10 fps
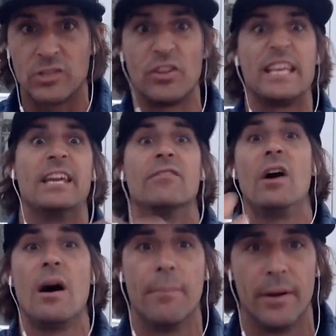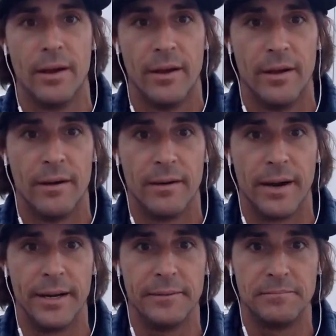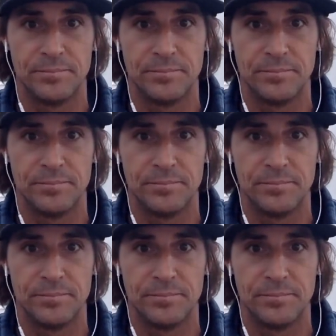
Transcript: So they give up, right?